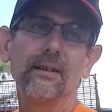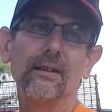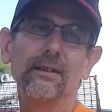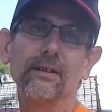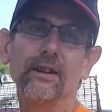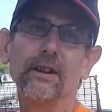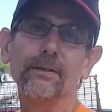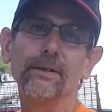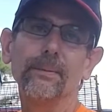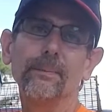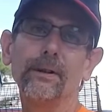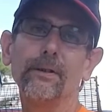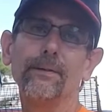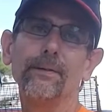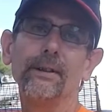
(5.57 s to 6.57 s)
So it's a
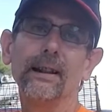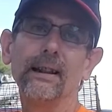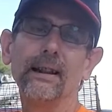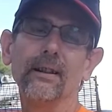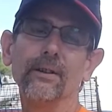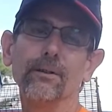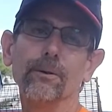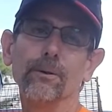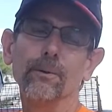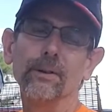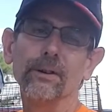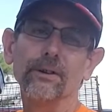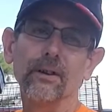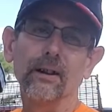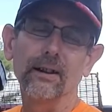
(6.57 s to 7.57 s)
beautiful day here in Northwest
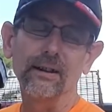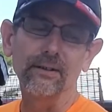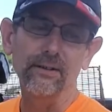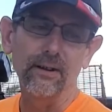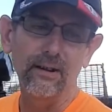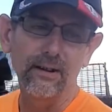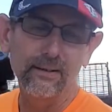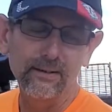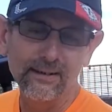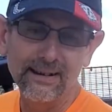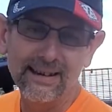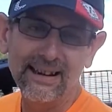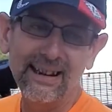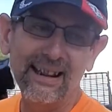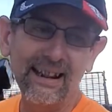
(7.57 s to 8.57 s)
Arkansas,
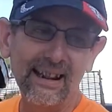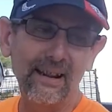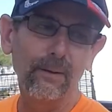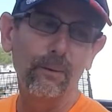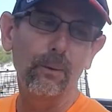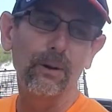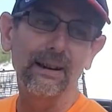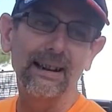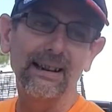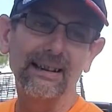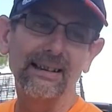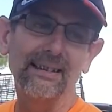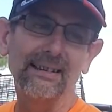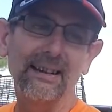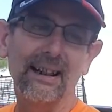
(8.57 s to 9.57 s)
and what I
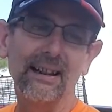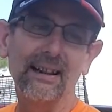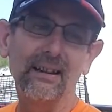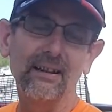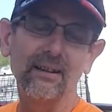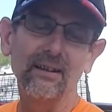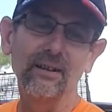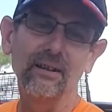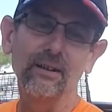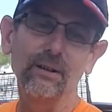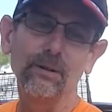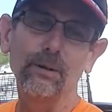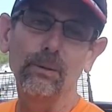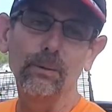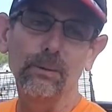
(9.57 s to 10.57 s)
decided to
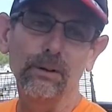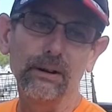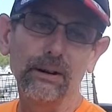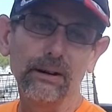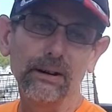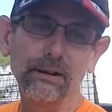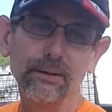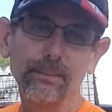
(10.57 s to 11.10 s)
do was